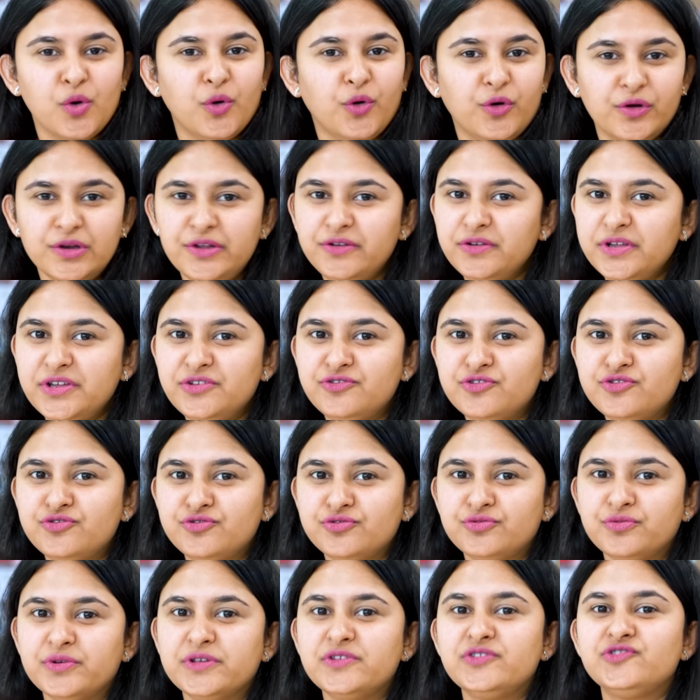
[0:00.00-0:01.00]
All you need to
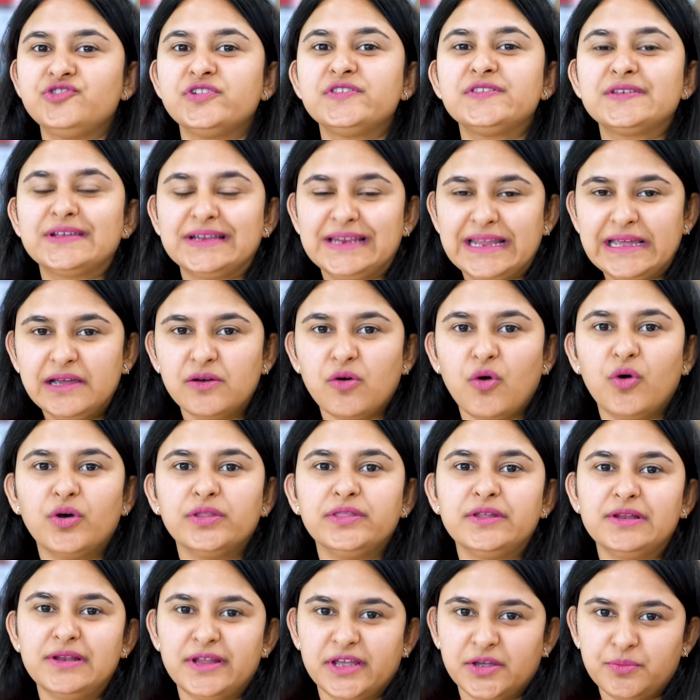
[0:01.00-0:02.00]
do is just click
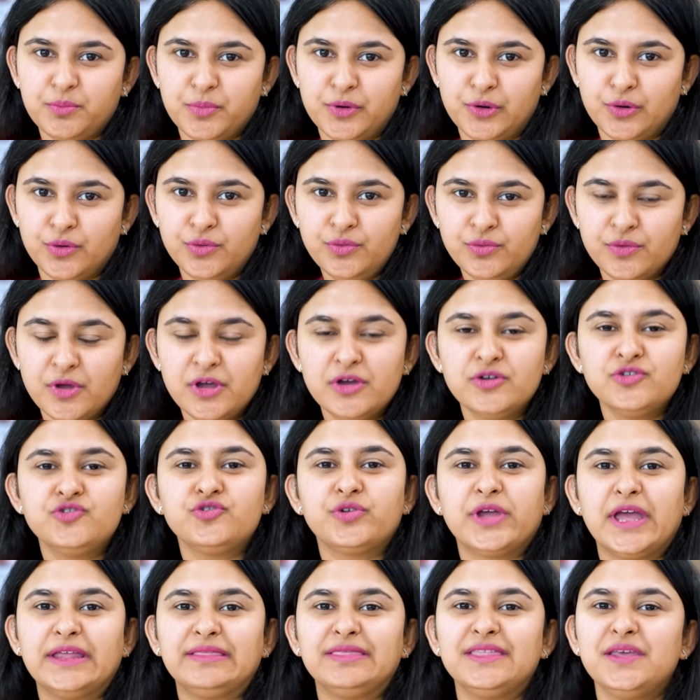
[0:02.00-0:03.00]
on the link below
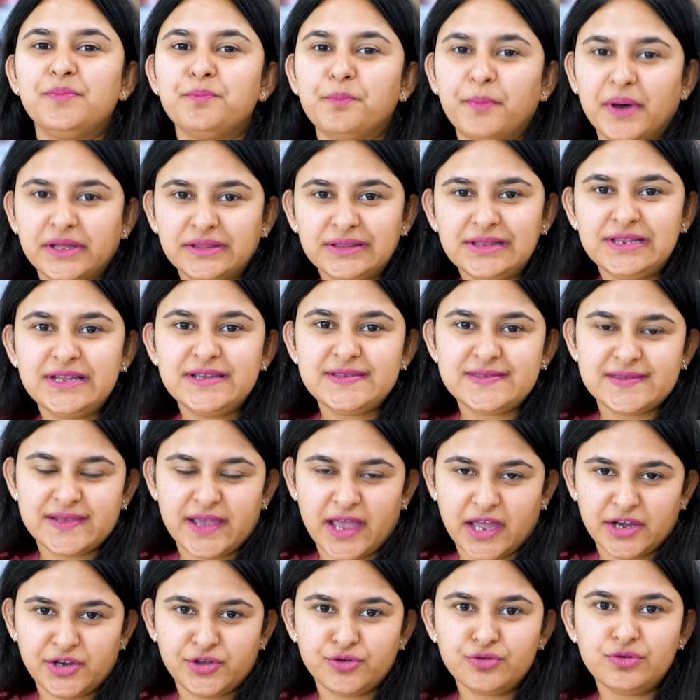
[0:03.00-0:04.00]
to get the monthly
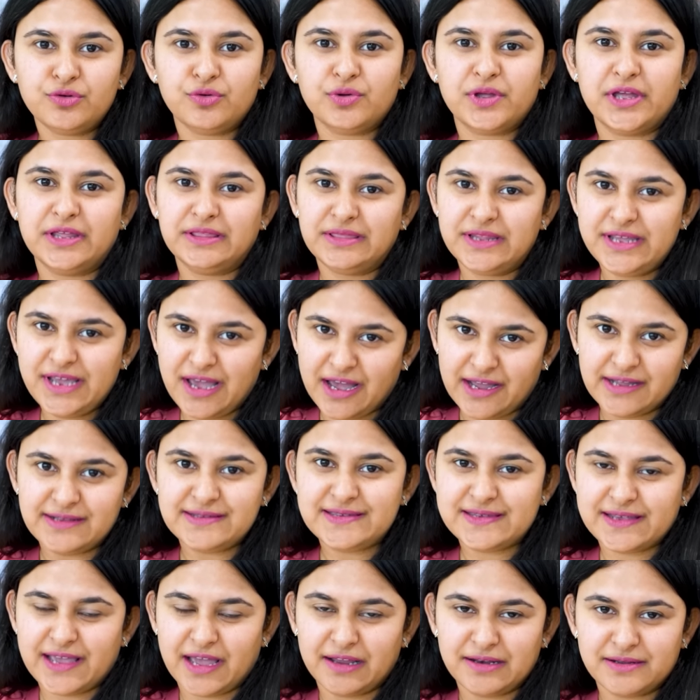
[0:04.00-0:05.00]
schedule in the
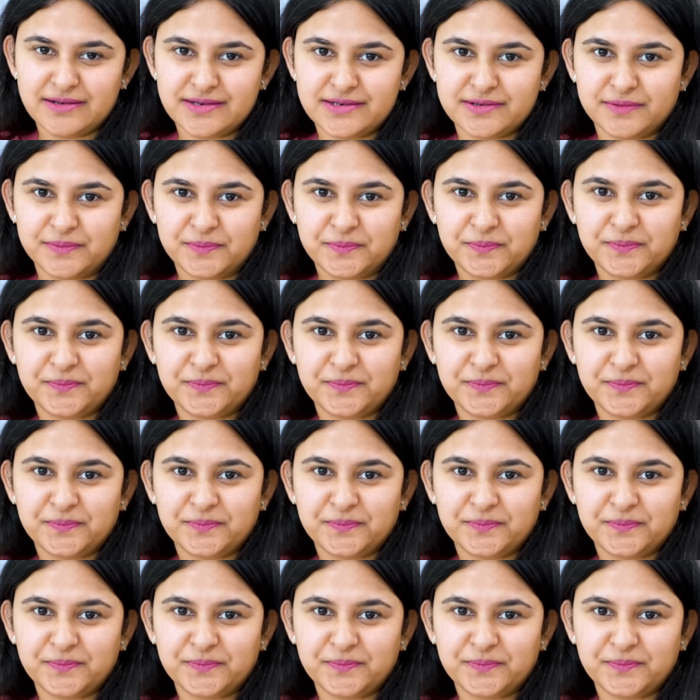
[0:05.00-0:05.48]
IELTS calendar.